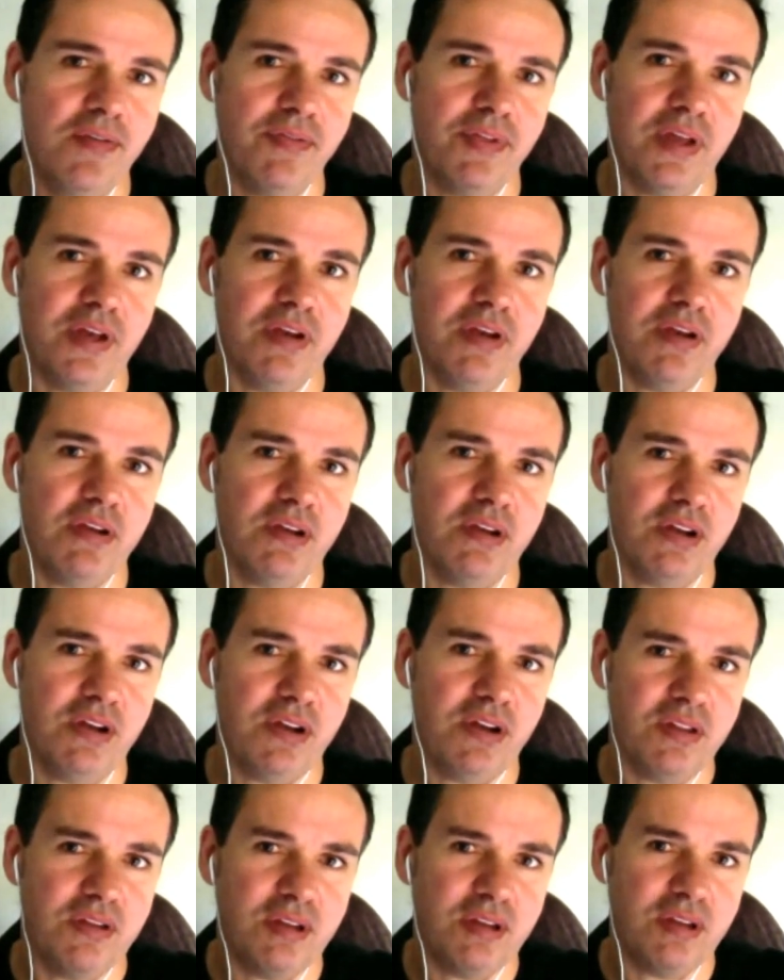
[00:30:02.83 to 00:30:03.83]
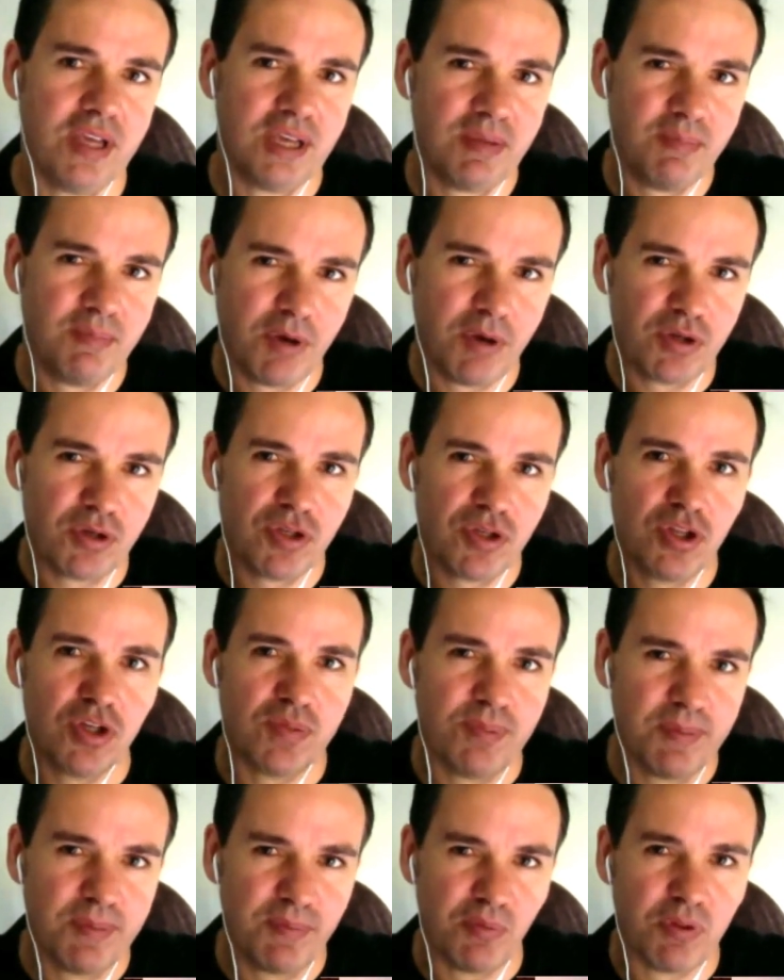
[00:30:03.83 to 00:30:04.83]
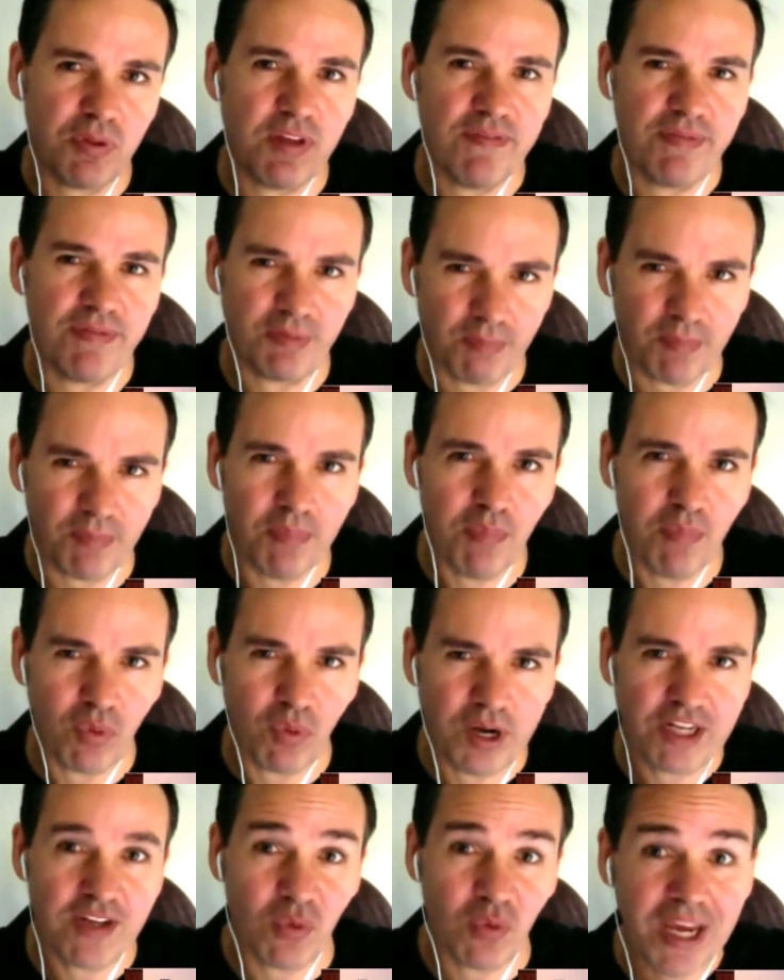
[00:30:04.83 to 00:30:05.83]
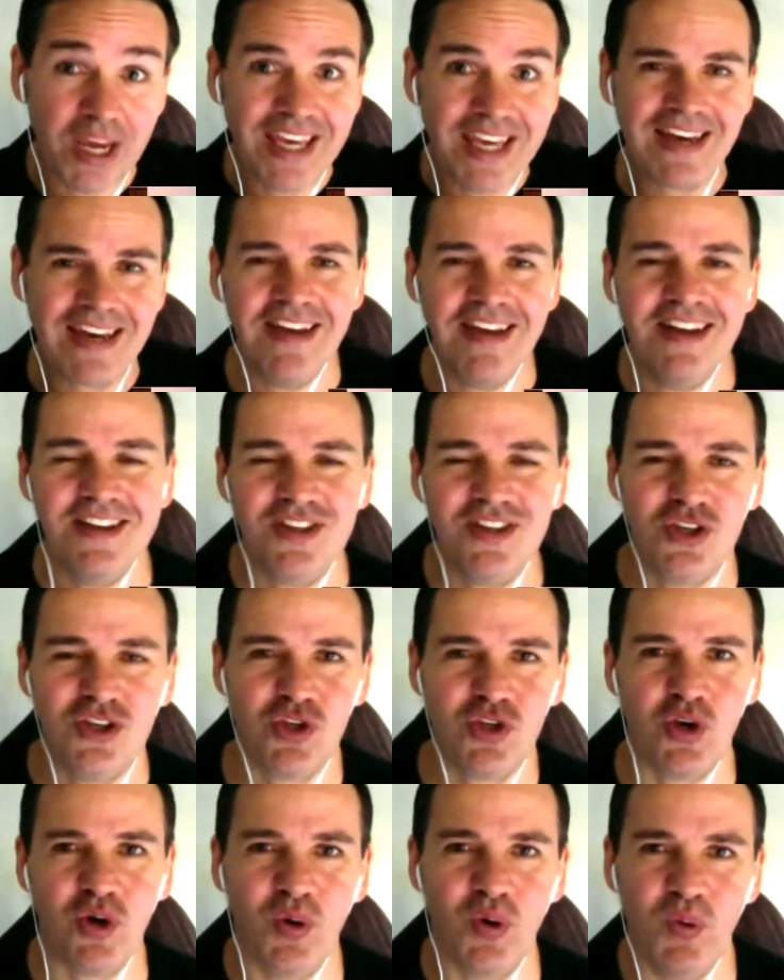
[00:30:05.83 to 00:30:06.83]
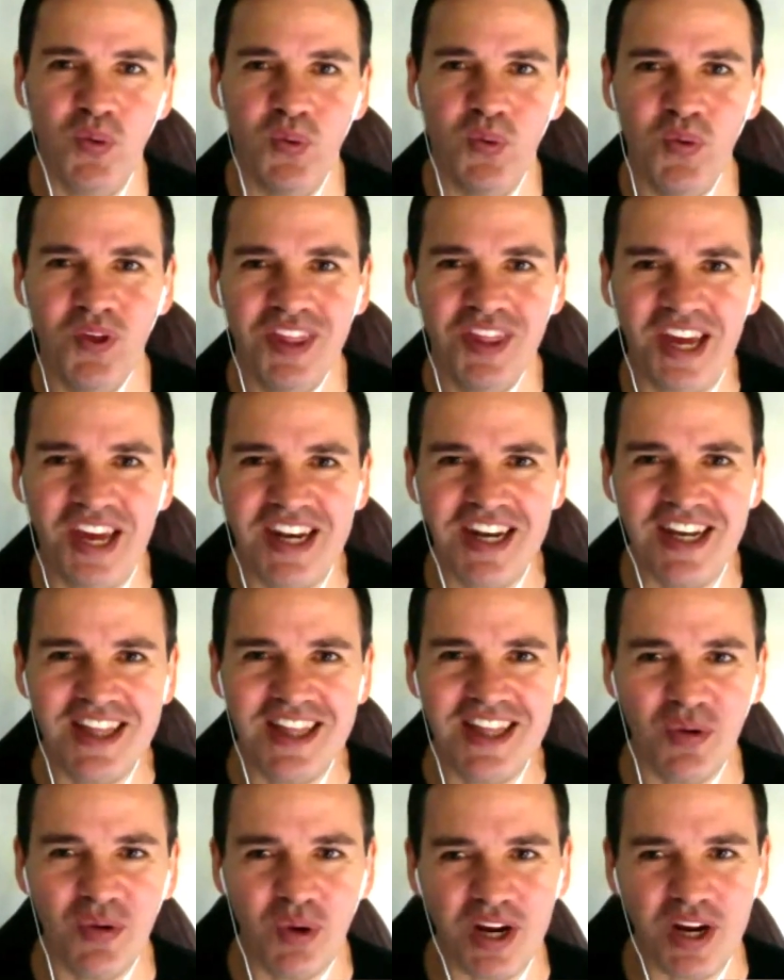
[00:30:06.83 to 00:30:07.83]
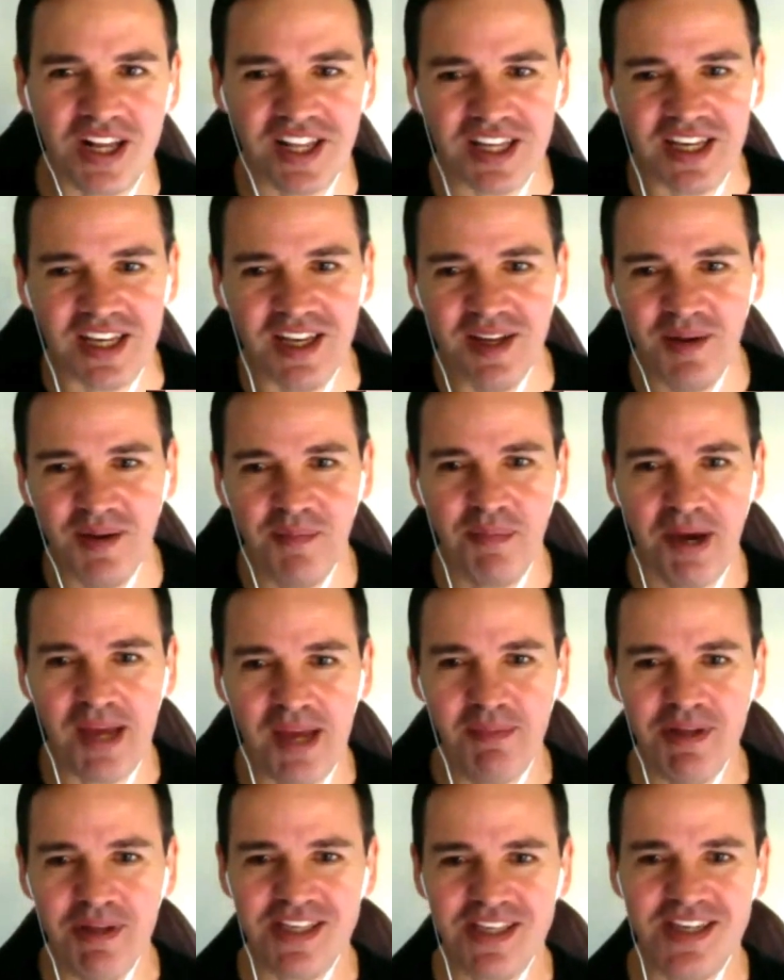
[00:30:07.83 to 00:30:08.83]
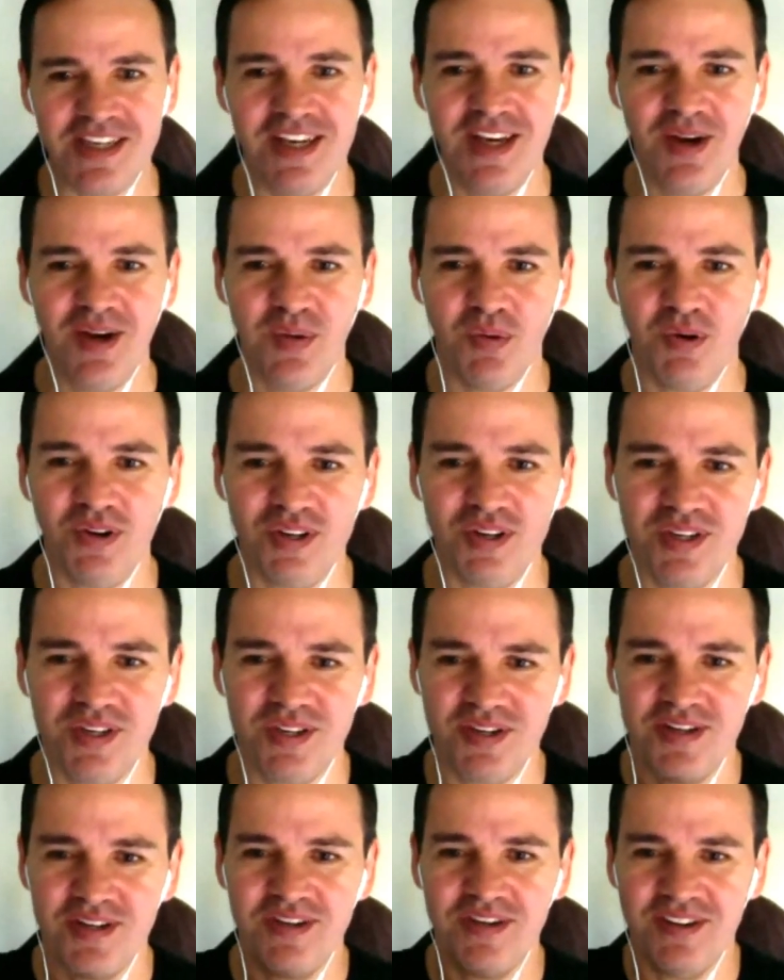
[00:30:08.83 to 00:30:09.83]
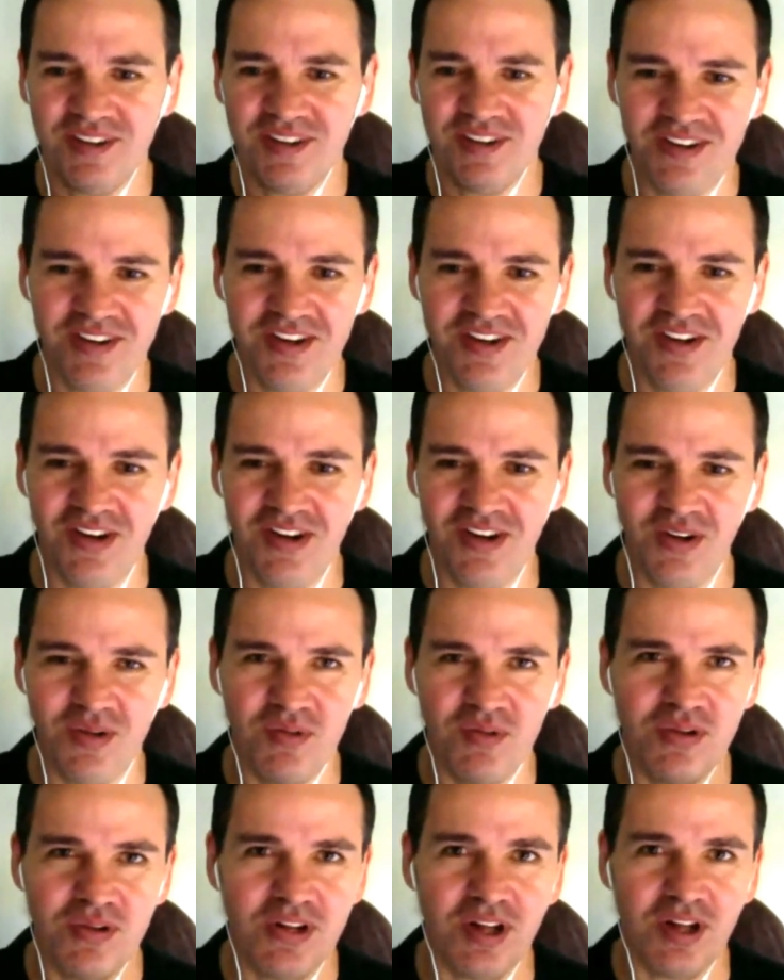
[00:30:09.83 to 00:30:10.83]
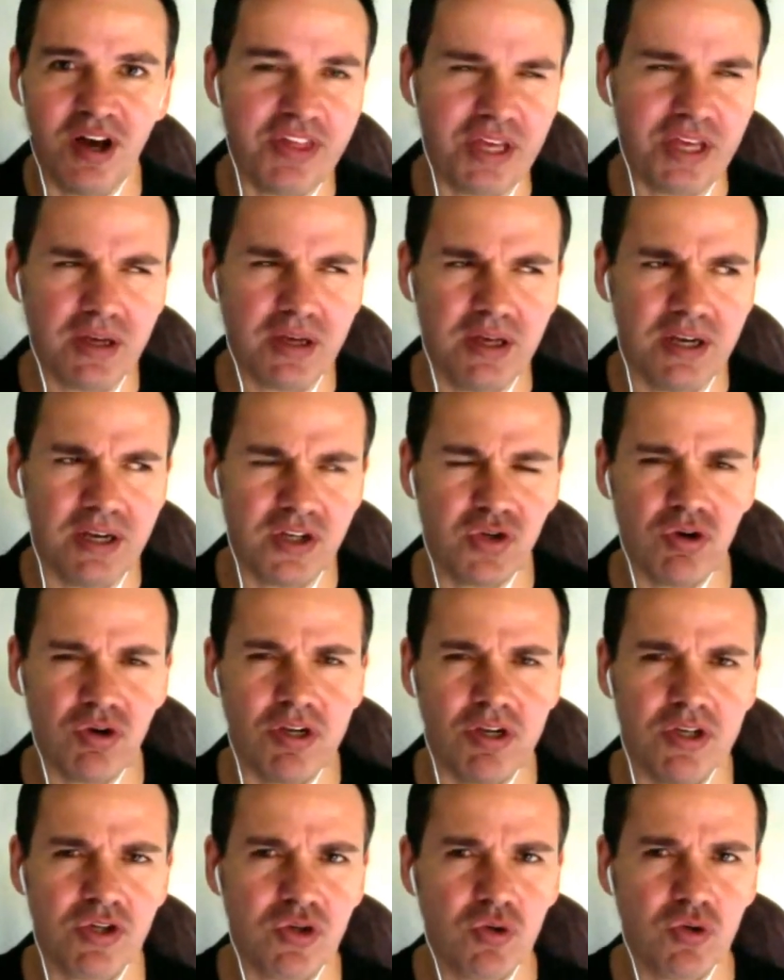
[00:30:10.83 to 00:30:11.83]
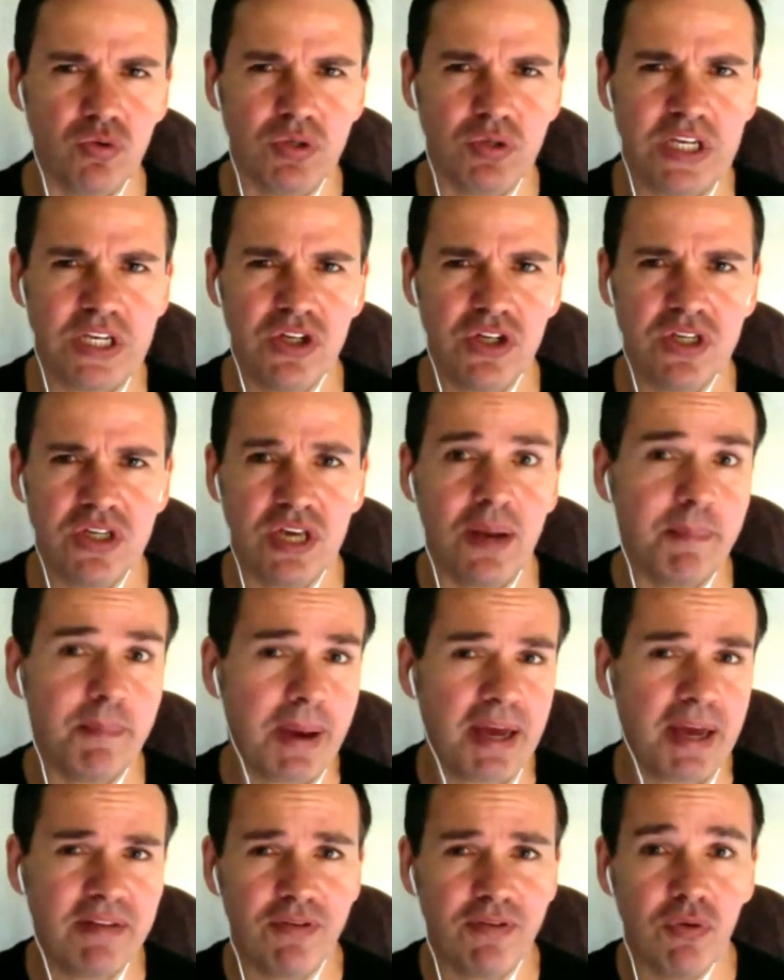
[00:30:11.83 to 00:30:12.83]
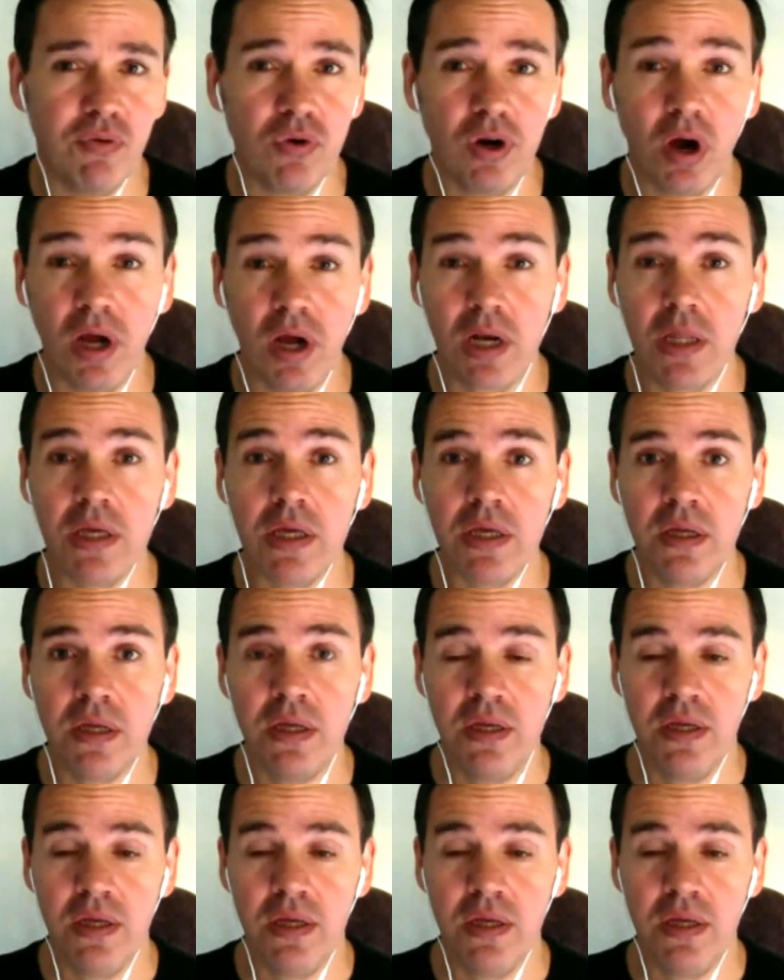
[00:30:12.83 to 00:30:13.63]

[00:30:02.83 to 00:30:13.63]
then most of those people live from week to week, so they need their weekly payments. Whereas I think in Australia, school teachers get paid fortnightly.